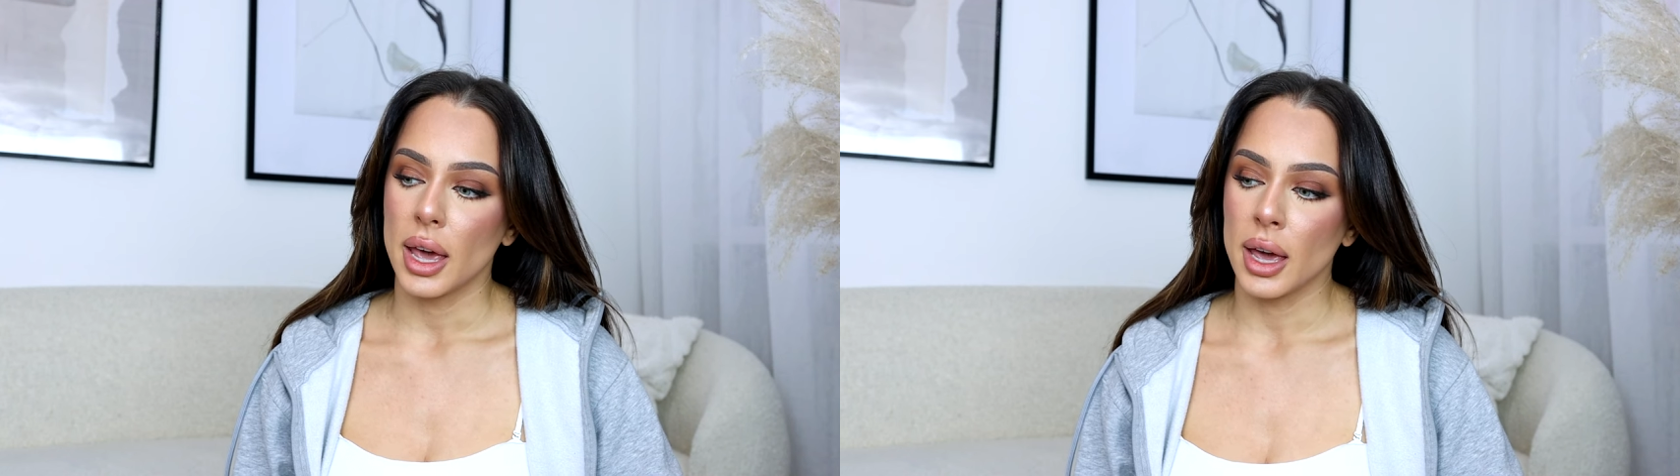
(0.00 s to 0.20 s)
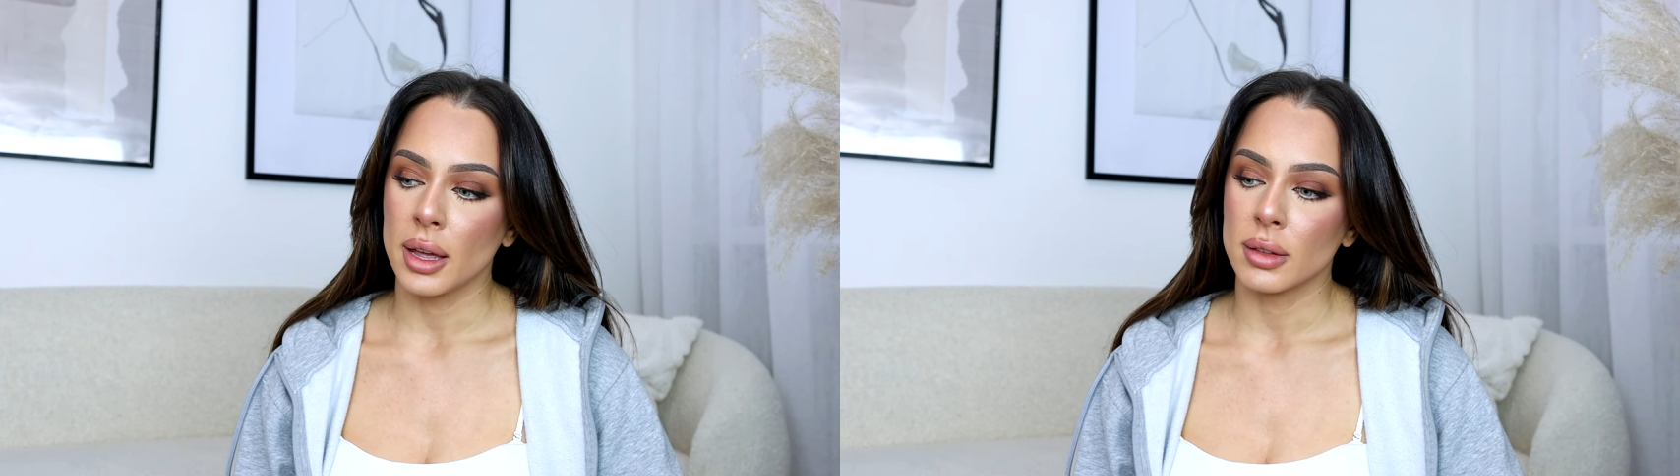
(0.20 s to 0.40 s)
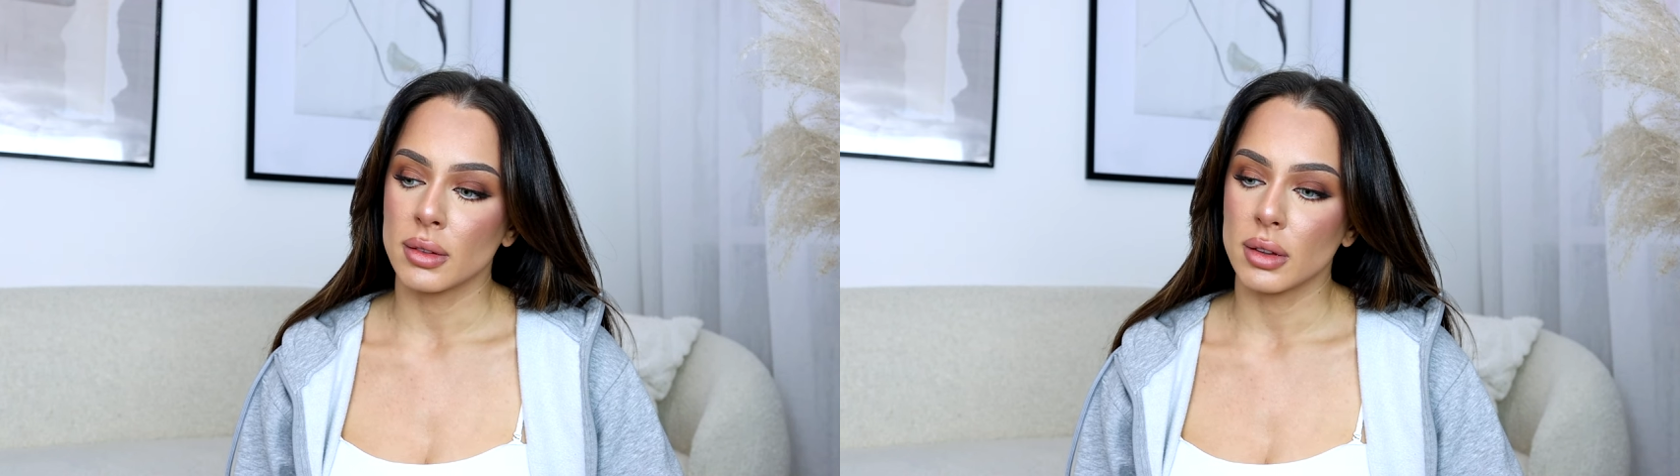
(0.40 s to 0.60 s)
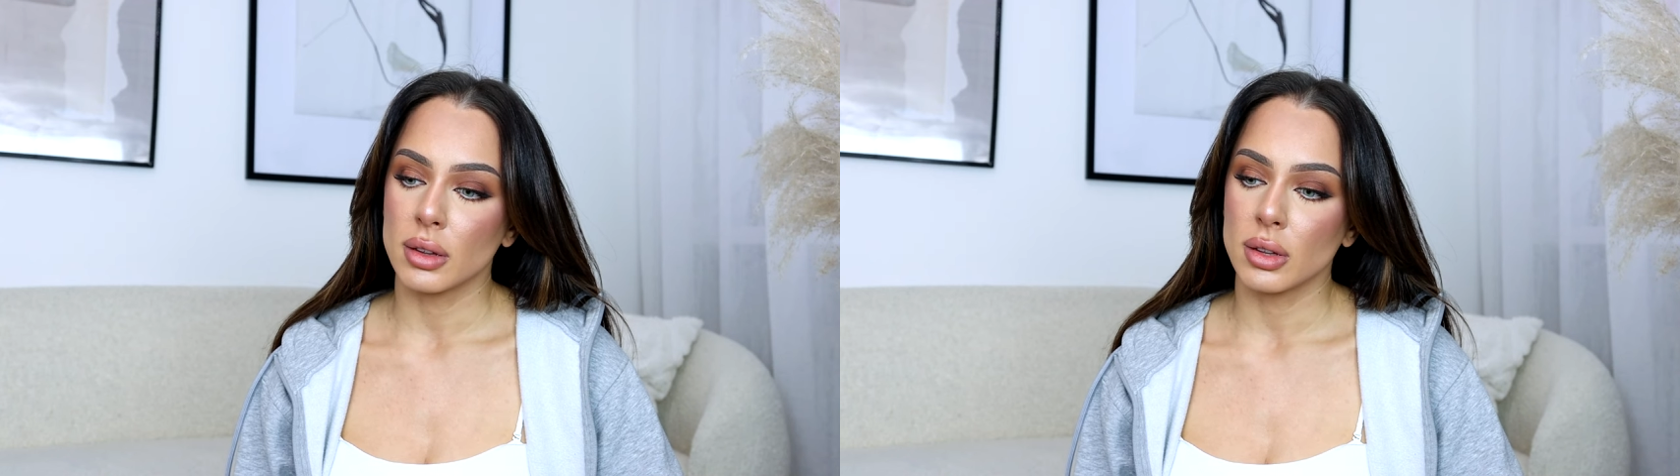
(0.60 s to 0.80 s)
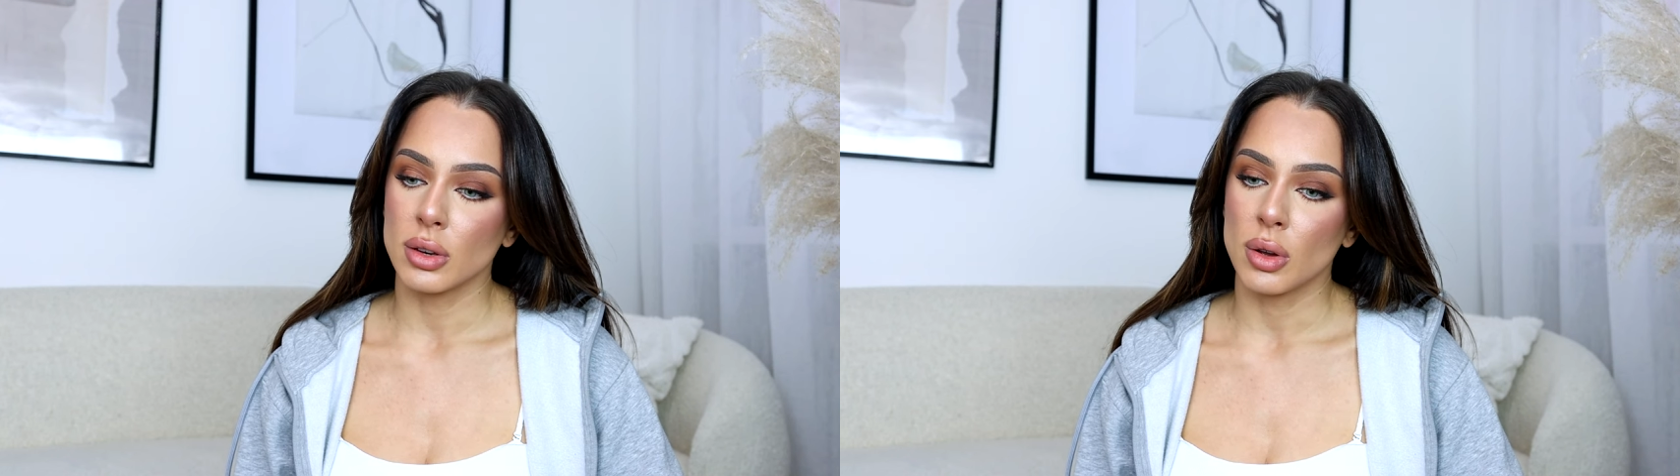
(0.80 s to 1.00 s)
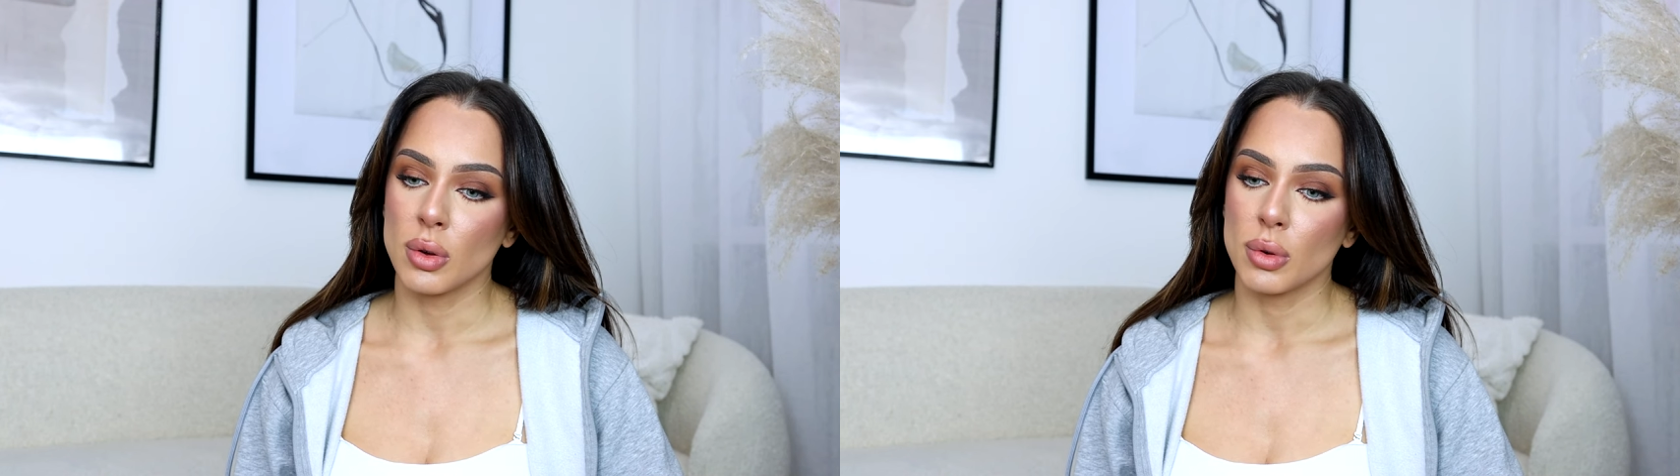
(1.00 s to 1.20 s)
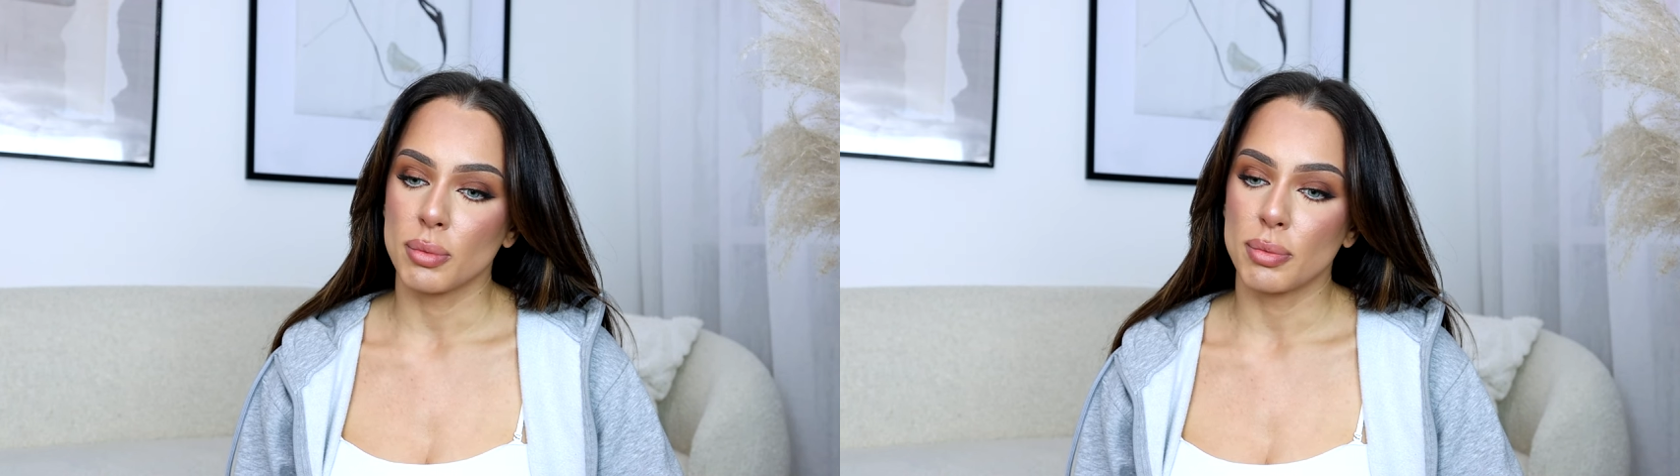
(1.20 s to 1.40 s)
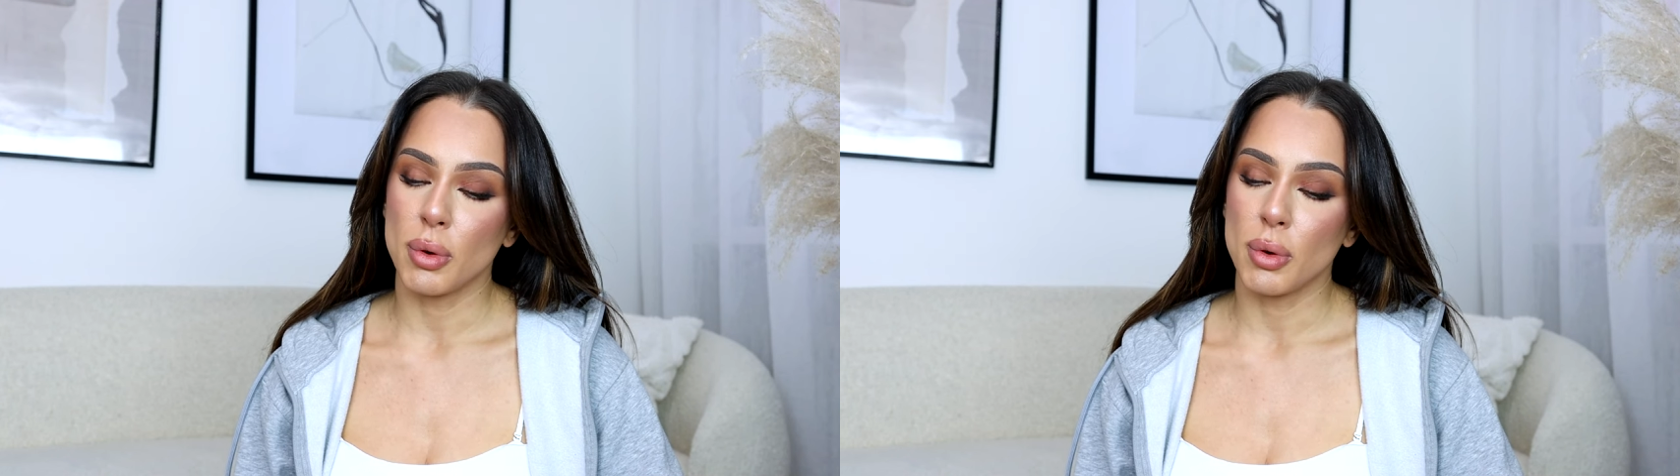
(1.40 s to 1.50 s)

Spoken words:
And you know,